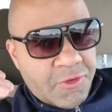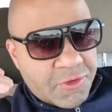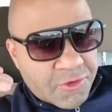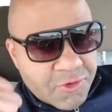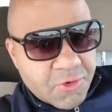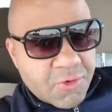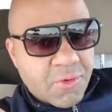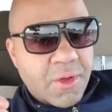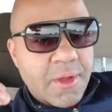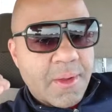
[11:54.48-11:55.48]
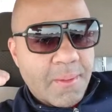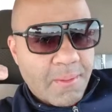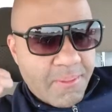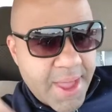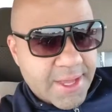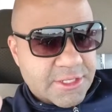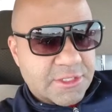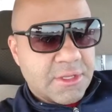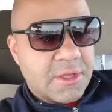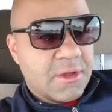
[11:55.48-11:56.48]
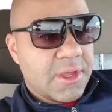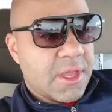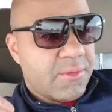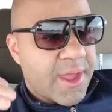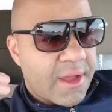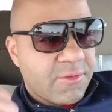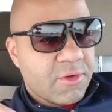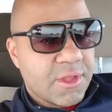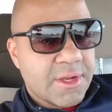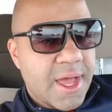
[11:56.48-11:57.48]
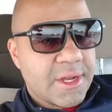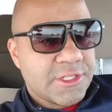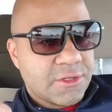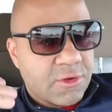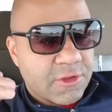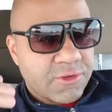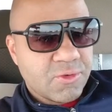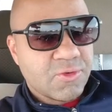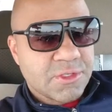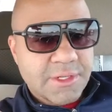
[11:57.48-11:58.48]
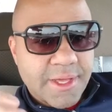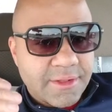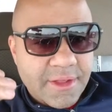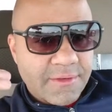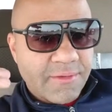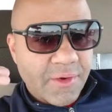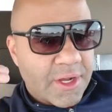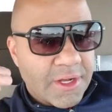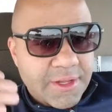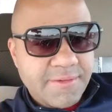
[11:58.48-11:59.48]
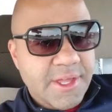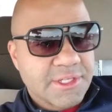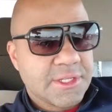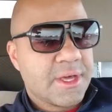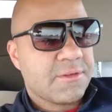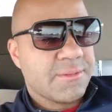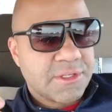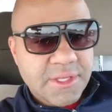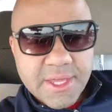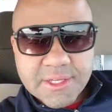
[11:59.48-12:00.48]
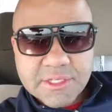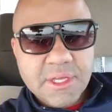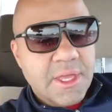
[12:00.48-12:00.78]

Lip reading: do best, okay, and we have all the knowledge and all the tools, and that therefore it alleviates a lot of mistakes